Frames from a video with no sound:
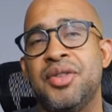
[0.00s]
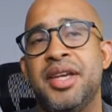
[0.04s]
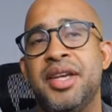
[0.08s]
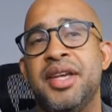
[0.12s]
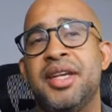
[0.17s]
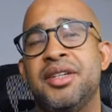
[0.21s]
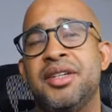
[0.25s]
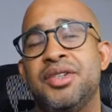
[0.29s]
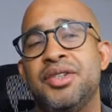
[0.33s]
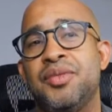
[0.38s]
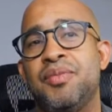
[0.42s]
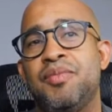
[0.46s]

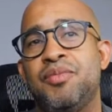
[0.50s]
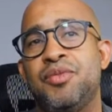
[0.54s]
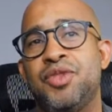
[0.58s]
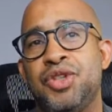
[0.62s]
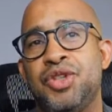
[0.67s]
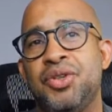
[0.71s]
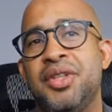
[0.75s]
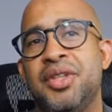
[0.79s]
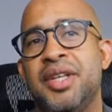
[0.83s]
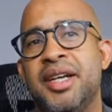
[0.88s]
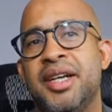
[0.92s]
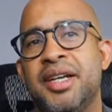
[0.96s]
day
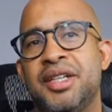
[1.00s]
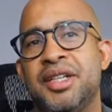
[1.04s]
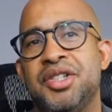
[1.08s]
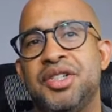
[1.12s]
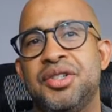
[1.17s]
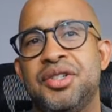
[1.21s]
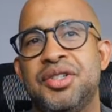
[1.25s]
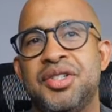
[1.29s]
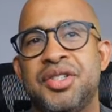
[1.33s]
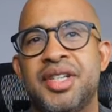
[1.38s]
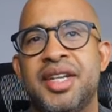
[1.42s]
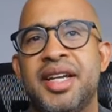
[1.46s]
today, I
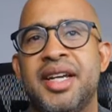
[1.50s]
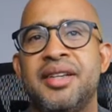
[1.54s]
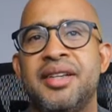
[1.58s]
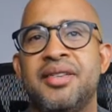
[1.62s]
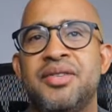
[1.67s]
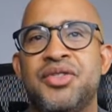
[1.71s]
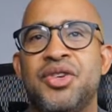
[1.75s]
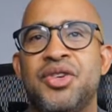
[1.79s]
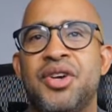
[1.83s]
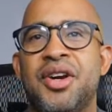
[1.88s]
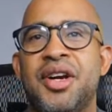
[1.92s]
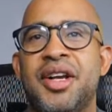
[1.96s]
should say.
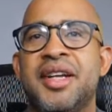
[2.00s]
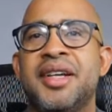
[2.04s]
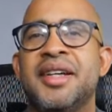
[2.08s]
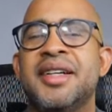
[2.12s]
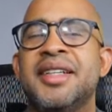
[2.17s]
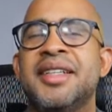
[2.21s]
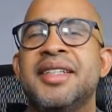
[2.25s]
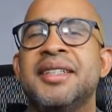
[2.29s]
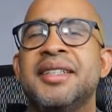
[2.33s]
Sorry.